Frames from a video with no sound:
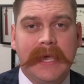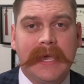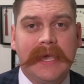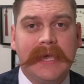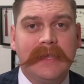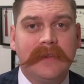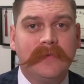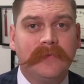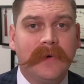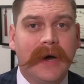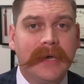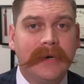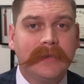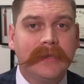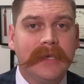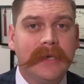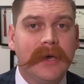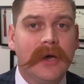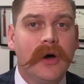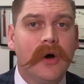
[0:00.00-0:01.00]
And
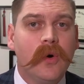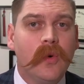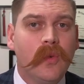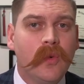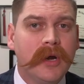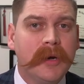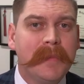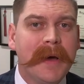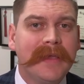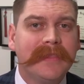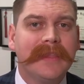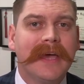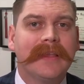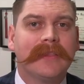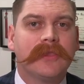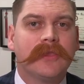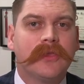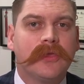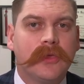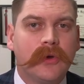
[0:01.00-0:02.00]
finally, what about
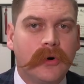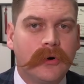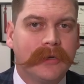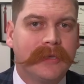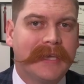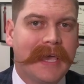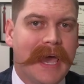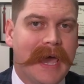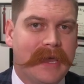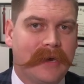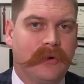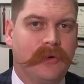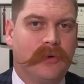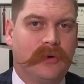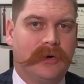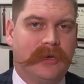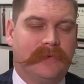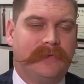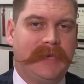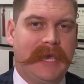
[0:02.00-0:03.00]
that third
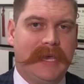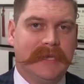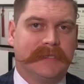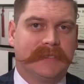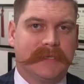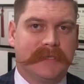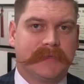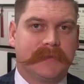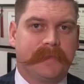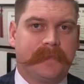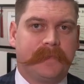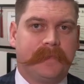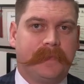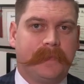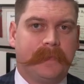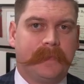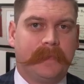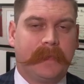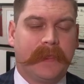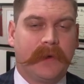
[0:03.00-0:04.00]
category of cases,
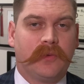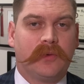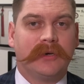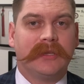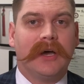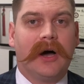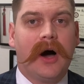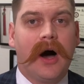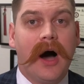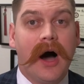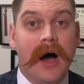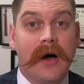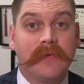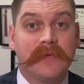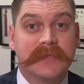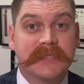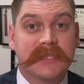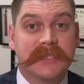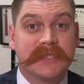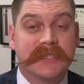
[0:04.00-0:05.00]
where the
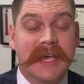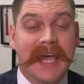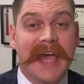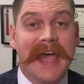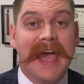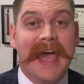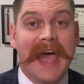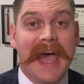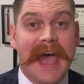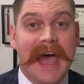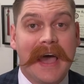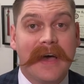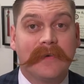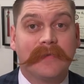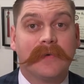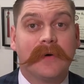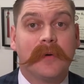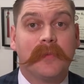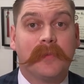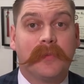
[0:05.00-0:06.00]
officers
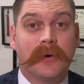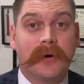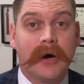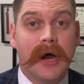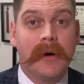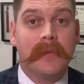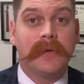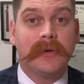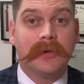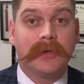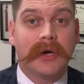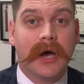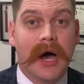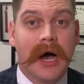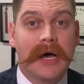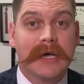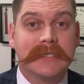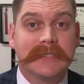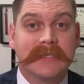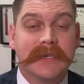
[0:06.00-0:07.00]
have probable
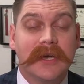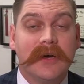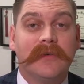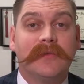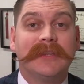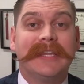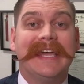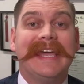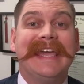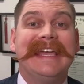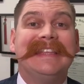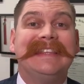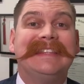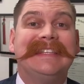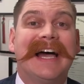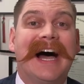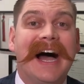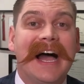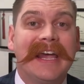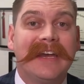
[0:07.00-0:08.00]
cause for the
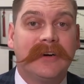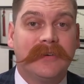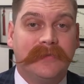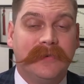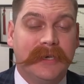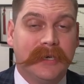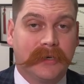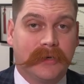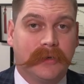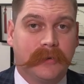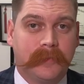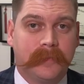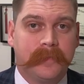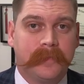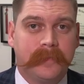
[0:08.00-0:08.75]
entire vehicle?